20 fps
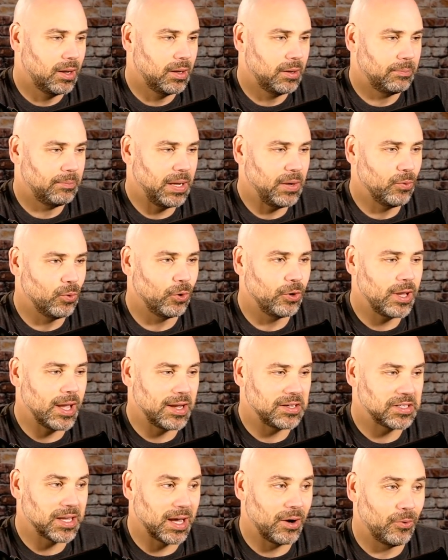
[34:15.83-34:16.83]
Pete
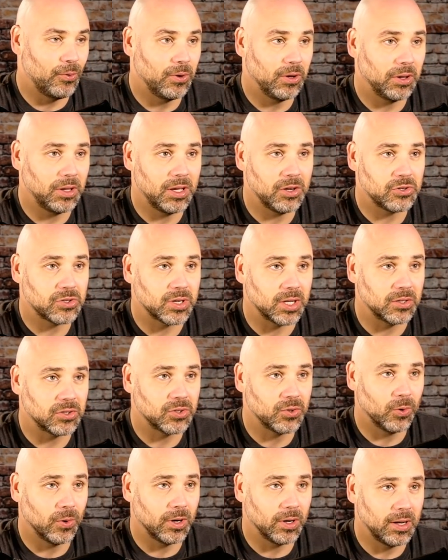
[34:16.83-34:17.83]
Rouillet's got a really interesting
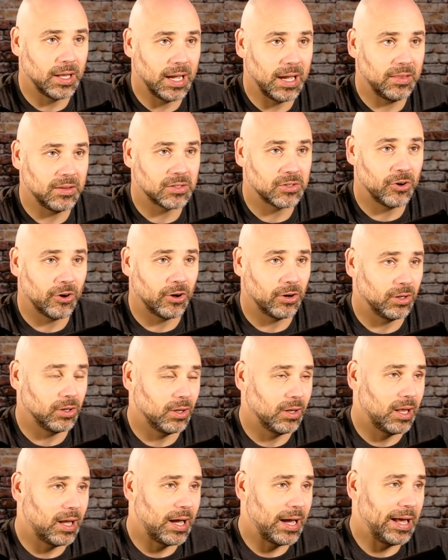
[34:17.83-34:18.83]
story today that's drawing a
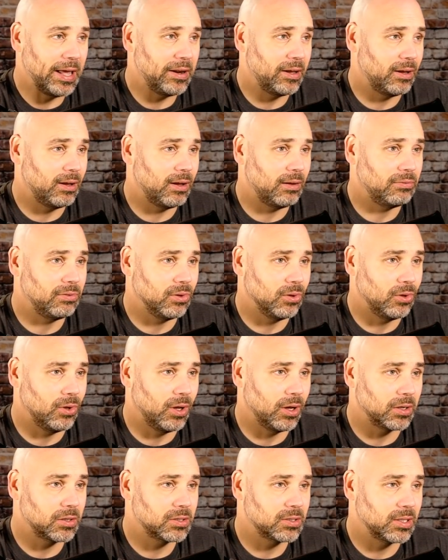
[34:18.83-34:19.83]
lot of
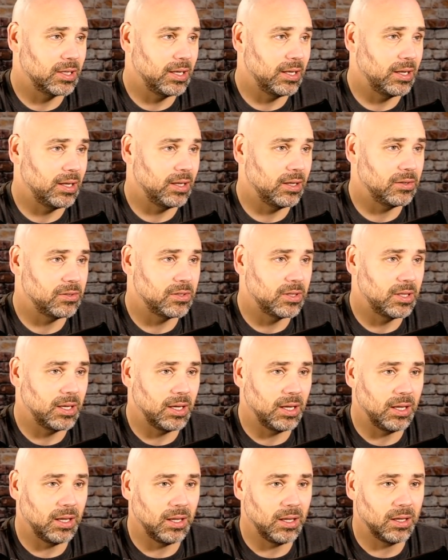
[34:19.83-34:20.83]
looks. It is
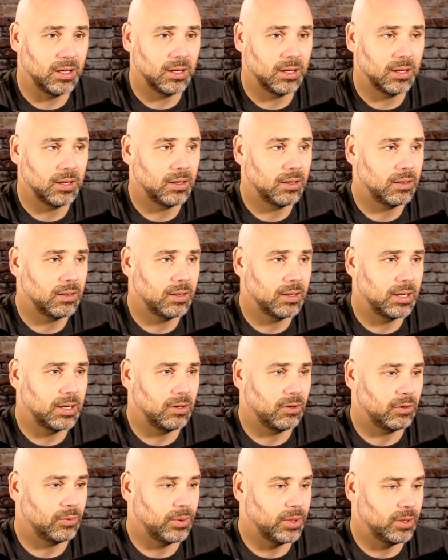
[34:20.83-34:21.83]
the how
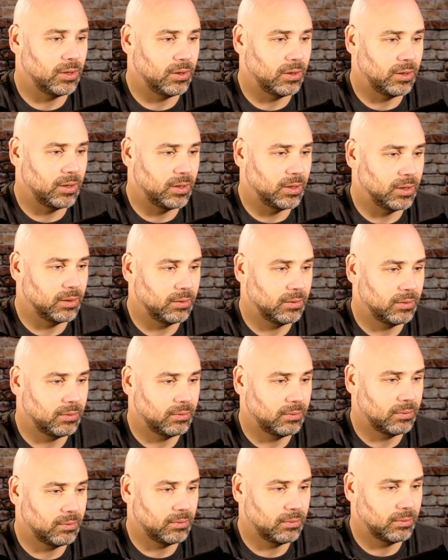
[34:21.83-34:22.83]
long are we going here?
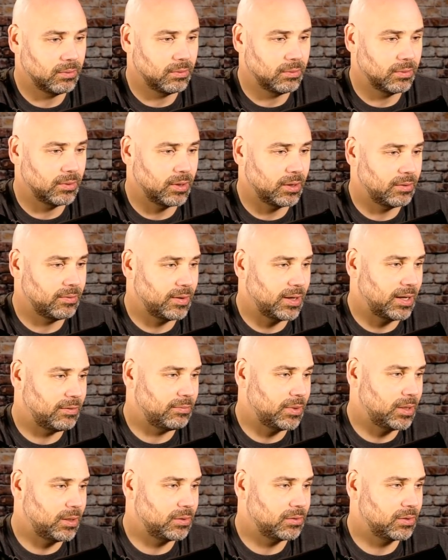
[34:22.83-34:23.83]
35
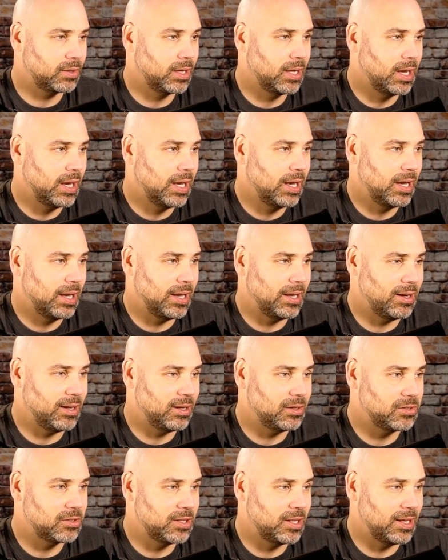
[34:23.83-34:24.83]
minutes. It
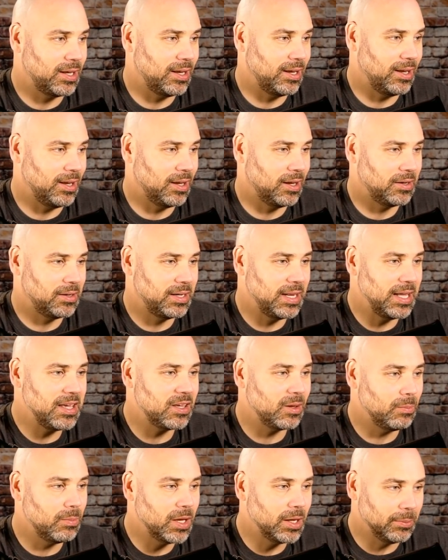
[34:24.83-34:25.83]
is the
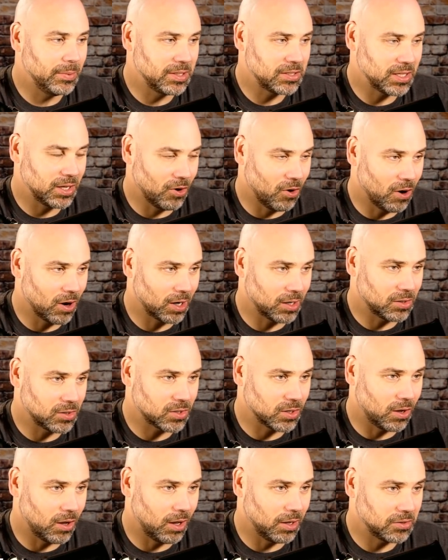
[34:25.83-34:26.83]
decommitments at
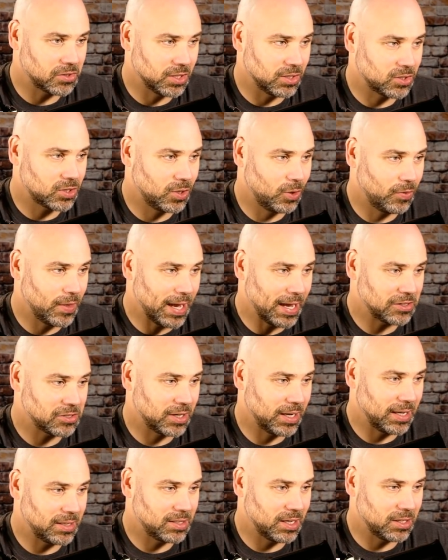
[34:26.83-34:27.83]
Arkansas since
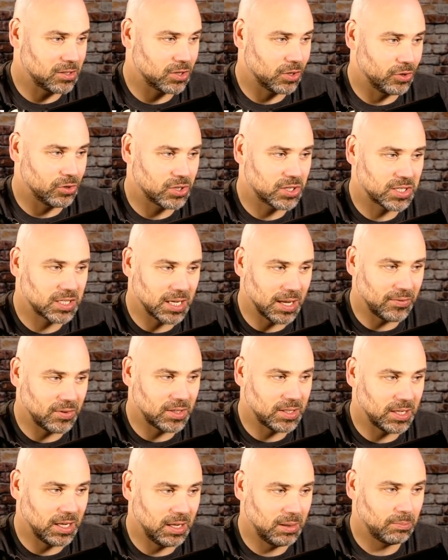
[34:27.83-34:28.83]
2018. So there's
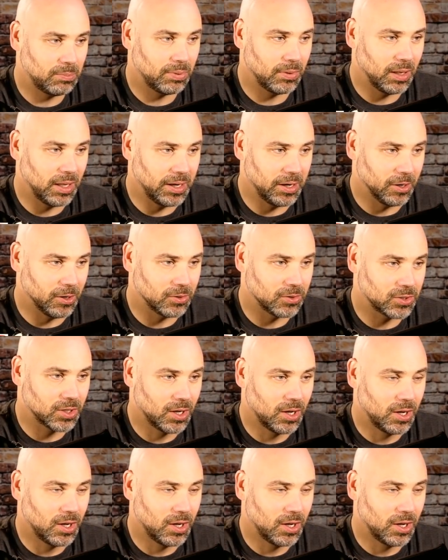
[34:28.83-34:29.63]
17 players